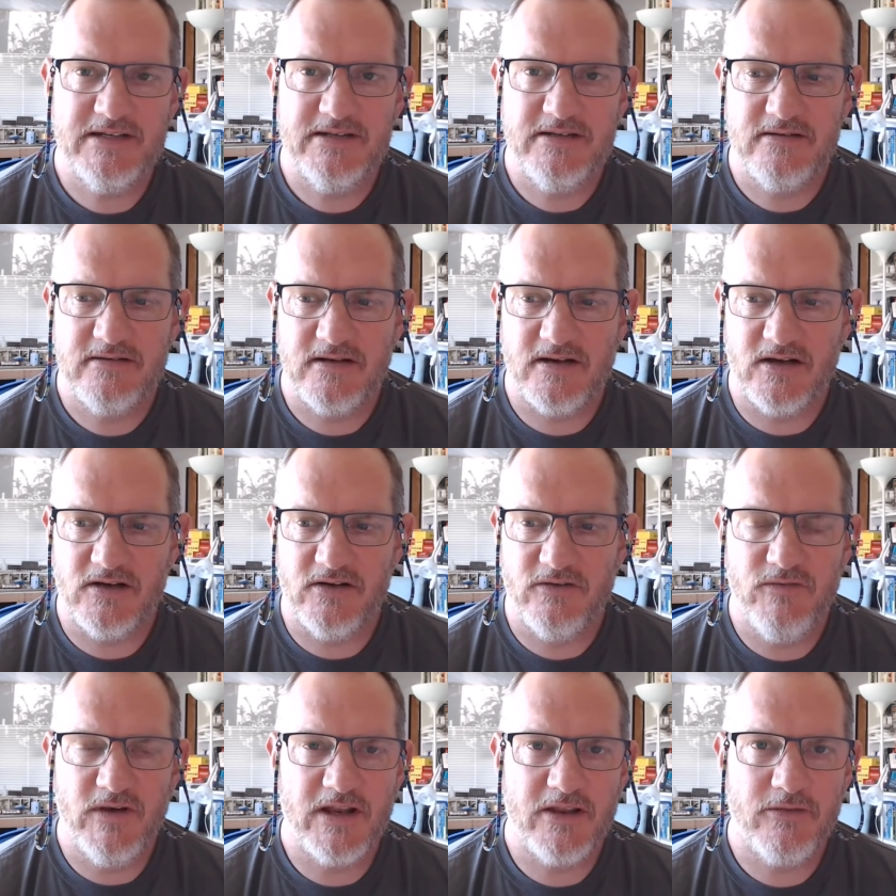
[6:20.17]
kind of
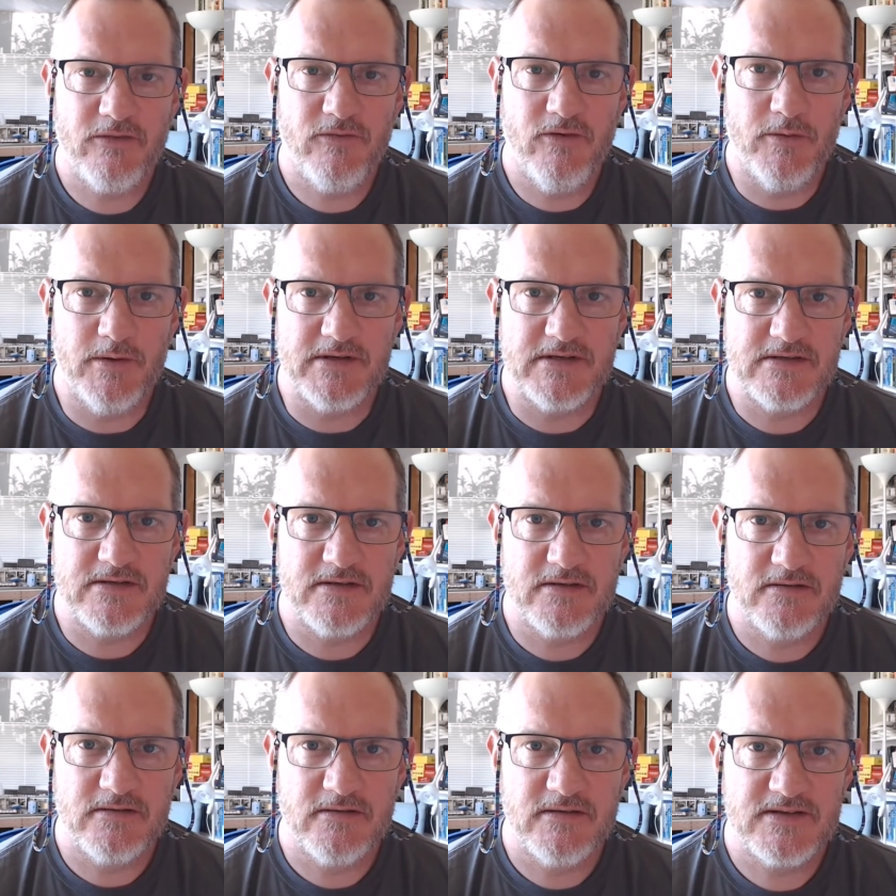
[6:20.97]
flick through it.
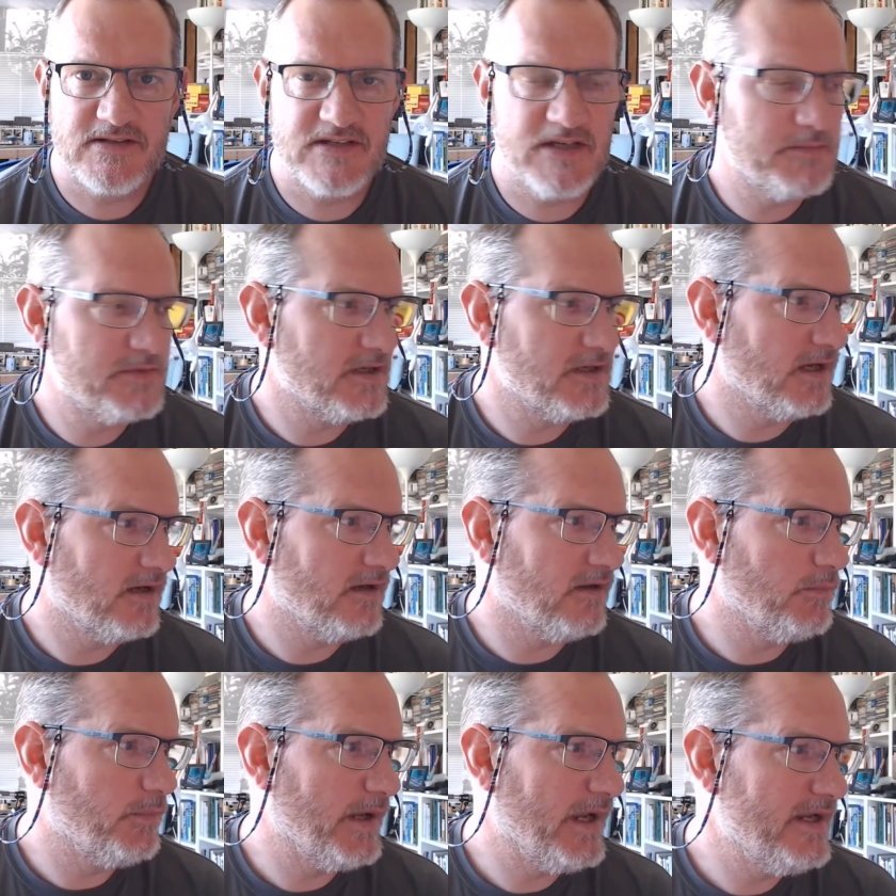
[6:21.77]
The
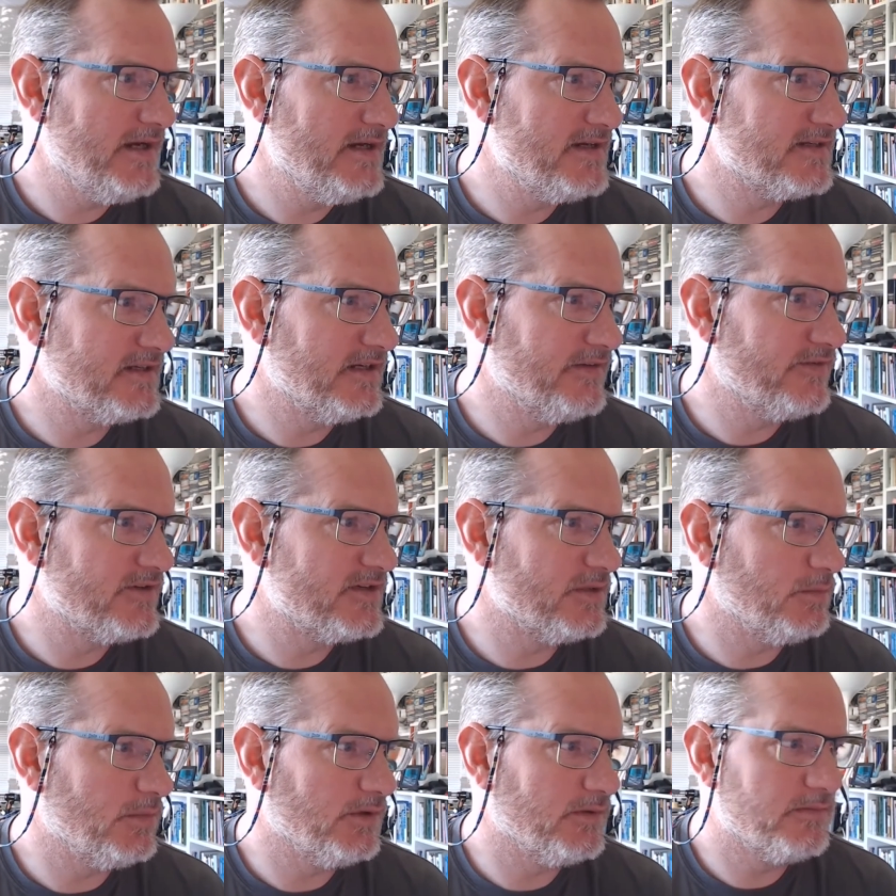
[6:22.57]
subtitle, Pain is
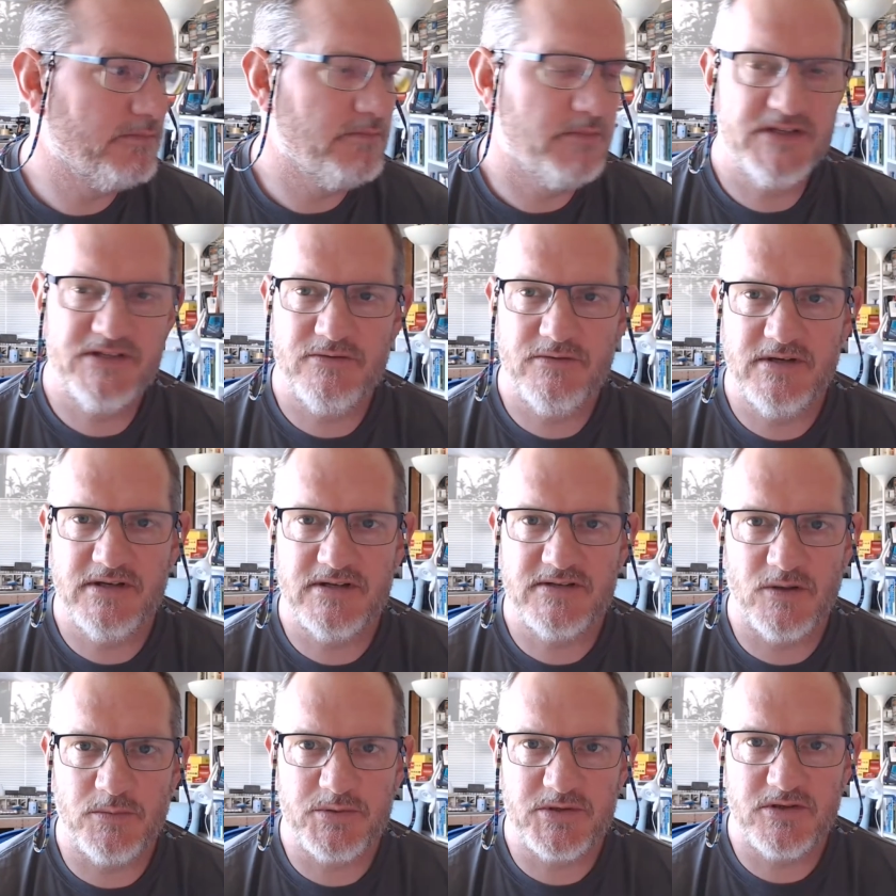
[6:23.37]
Inevitable, Misery is
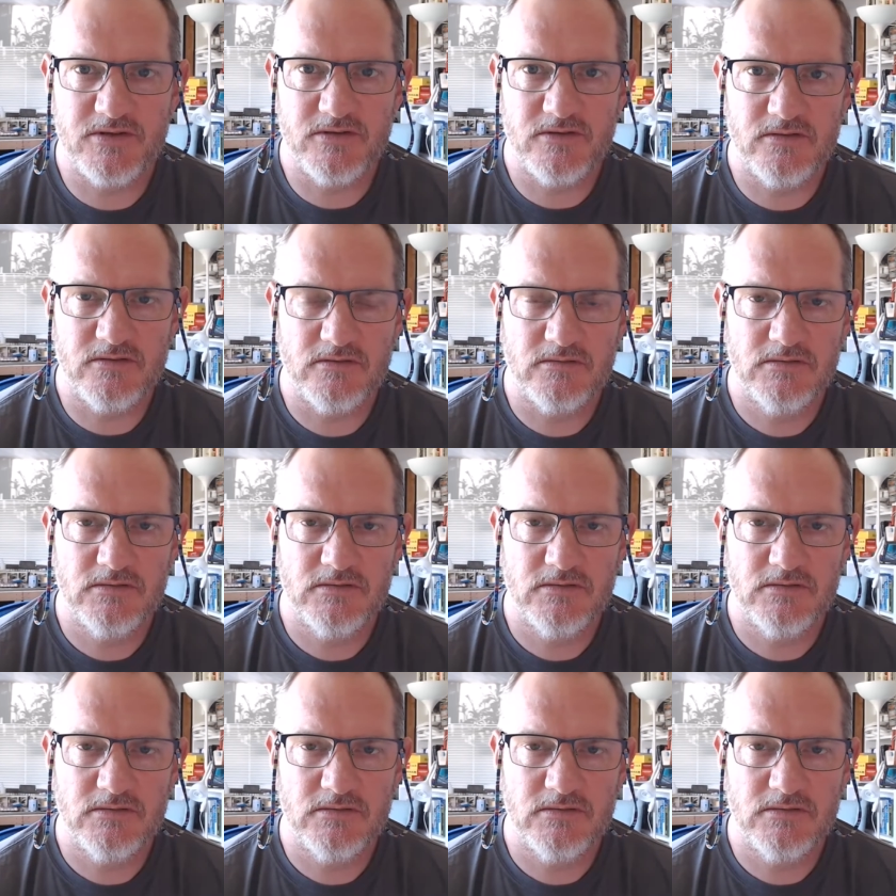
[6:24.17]
Optional.